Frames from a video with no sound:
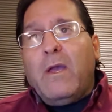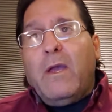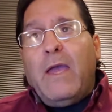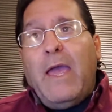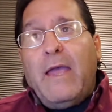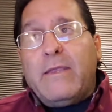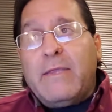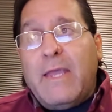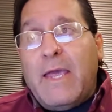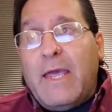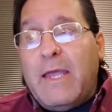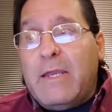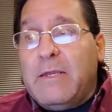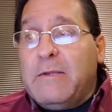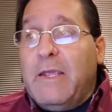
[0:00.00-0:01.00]
And
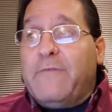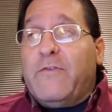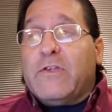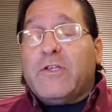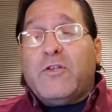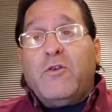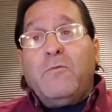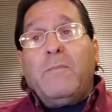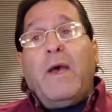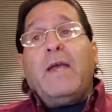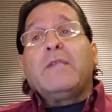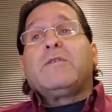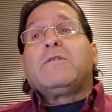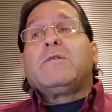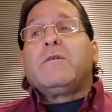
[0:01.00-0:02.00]
then if it's too
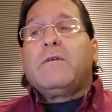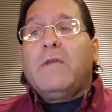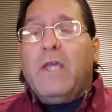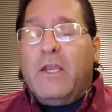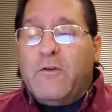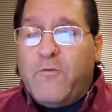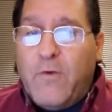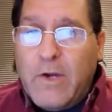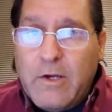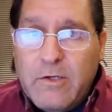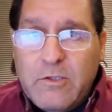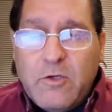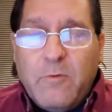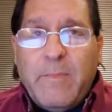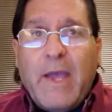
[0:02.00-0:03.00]
much, it
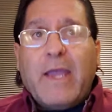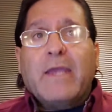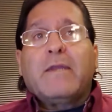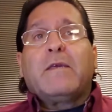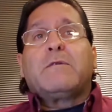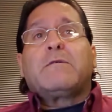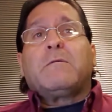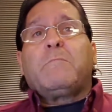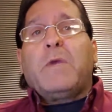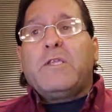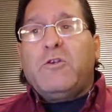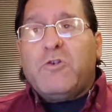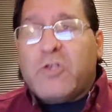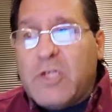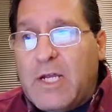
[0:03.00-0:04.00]
triggers your mechanism and
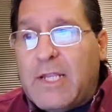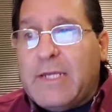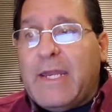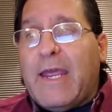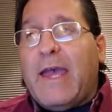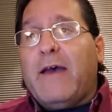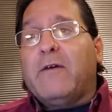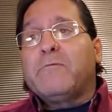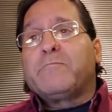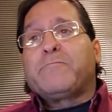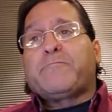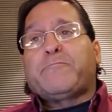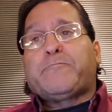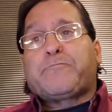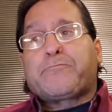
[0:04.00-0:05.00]
you shut it down.
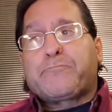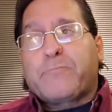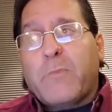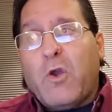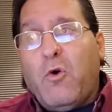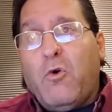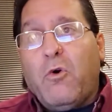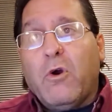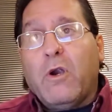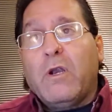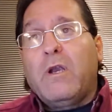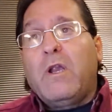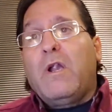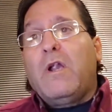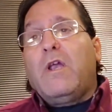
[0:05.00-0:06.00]

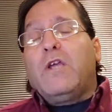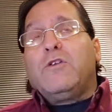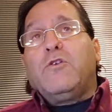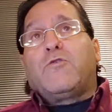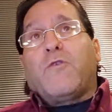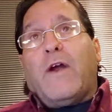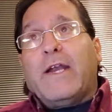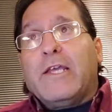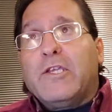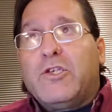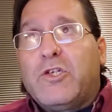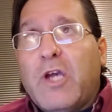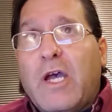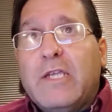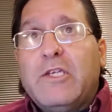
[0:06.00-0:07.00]
Or you try to
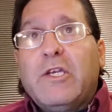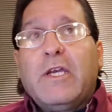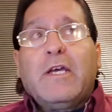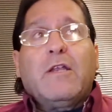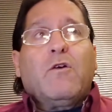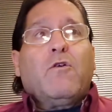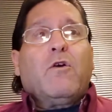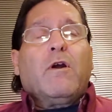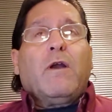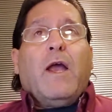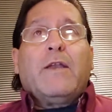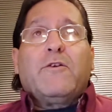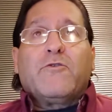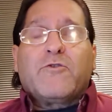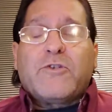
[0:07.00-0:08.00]
judge it or
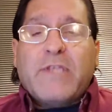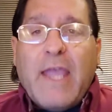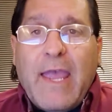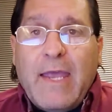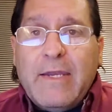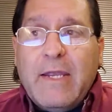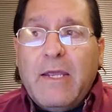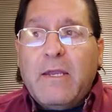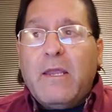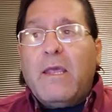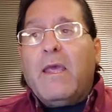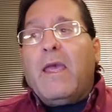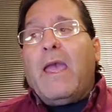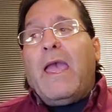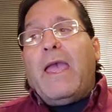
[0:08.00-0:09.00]
understand it,
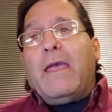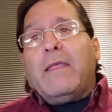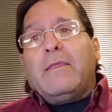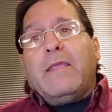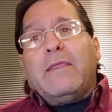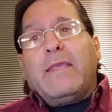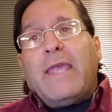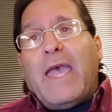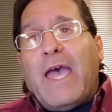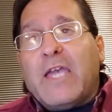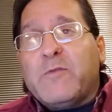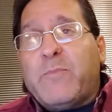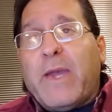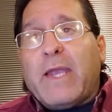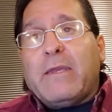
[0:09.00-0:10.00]
and then the
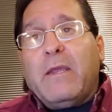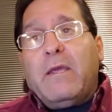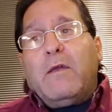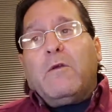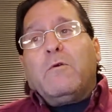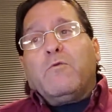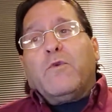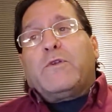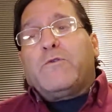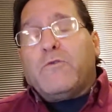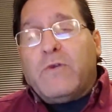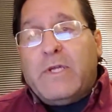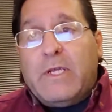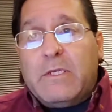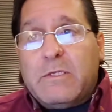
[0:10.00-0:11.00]
aspect
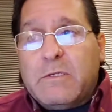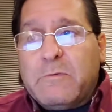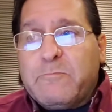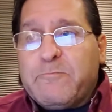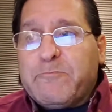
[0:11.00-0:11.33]
retreats.